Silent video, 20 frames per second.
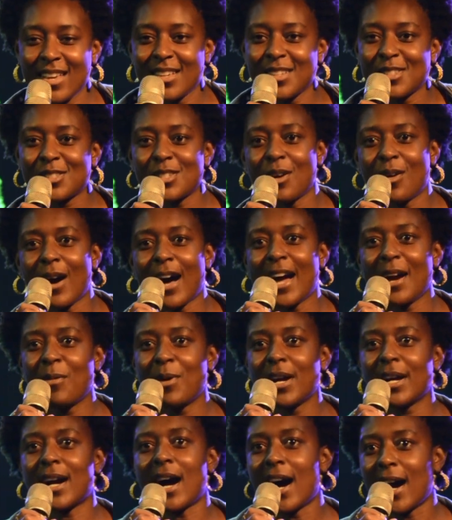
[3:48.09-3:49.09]
So I
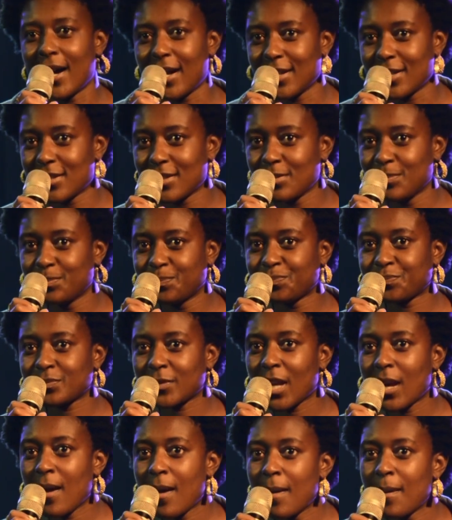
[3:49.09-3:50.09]
work hard,
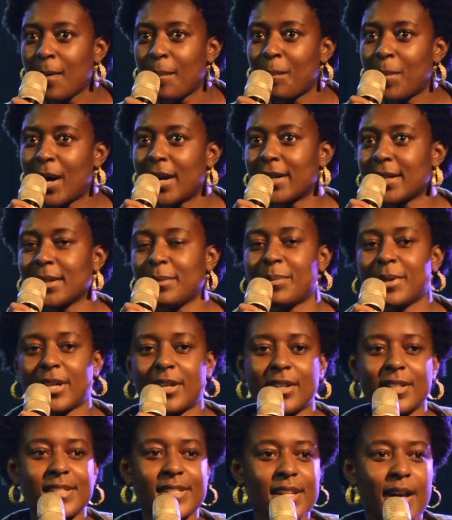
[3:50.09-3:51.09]
partly
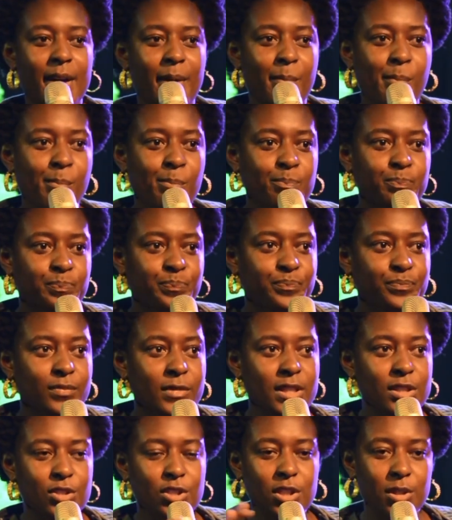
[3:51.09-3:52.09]
because
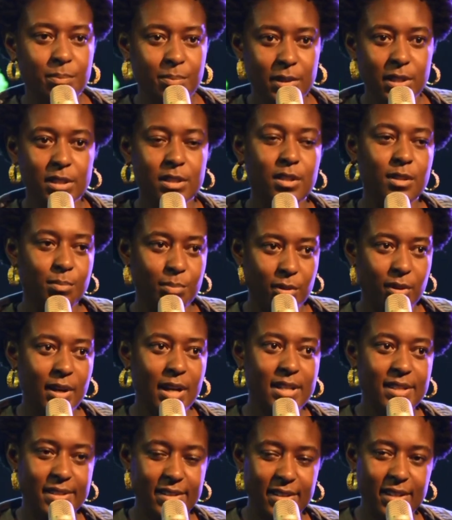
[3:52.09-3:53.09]
she beat the
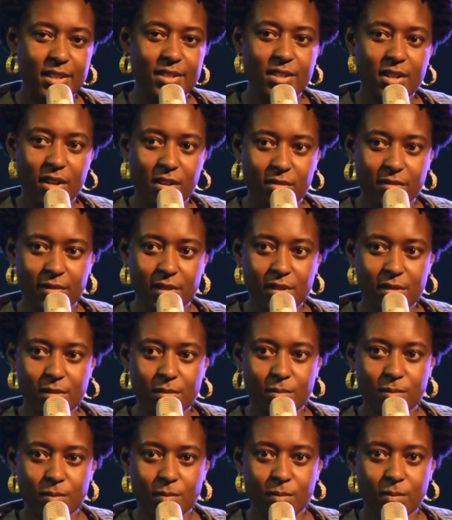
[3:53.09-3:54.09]
procrastination out of us,
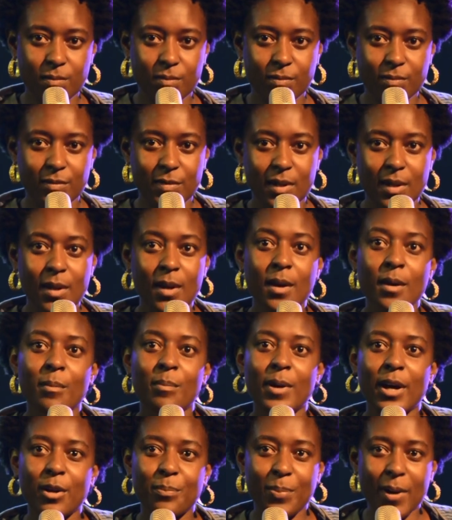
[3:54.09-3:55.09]

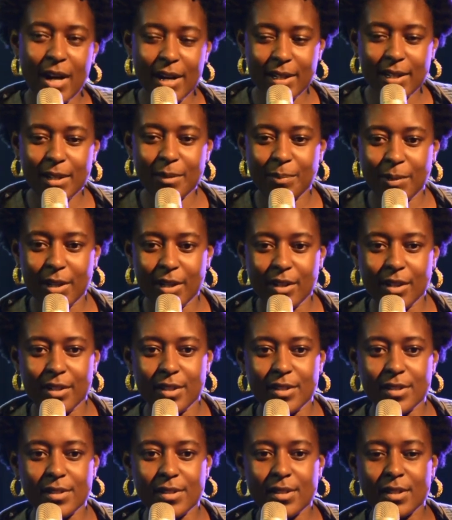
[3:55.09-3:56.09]
but partly
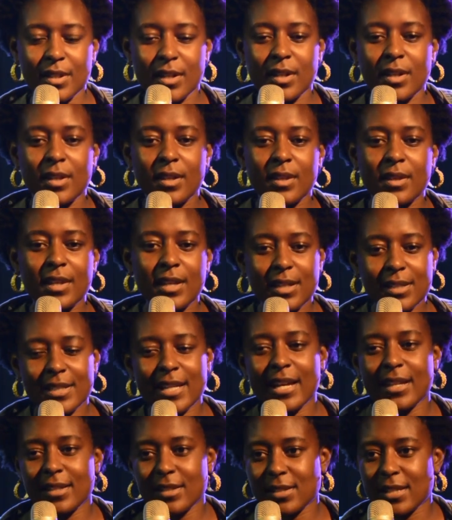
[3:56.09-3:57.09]
because things
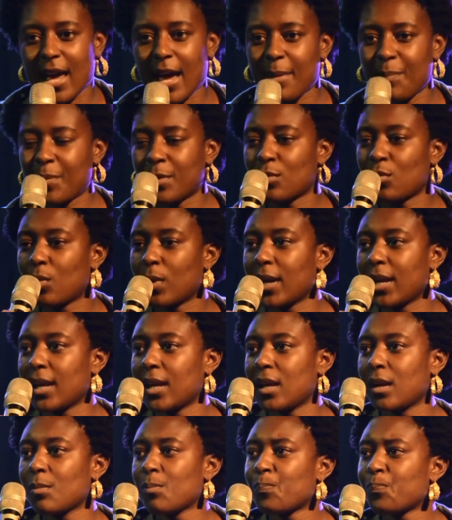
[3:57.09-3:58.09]
like this happen
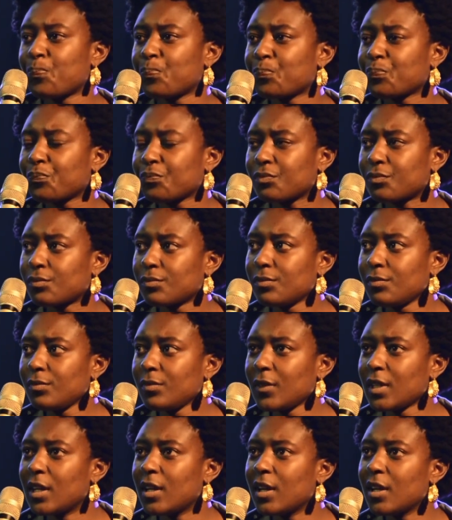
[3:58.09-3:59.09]
where
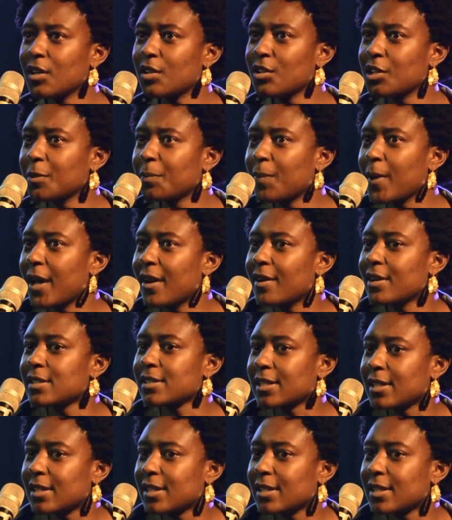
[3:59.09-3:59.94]
a good parent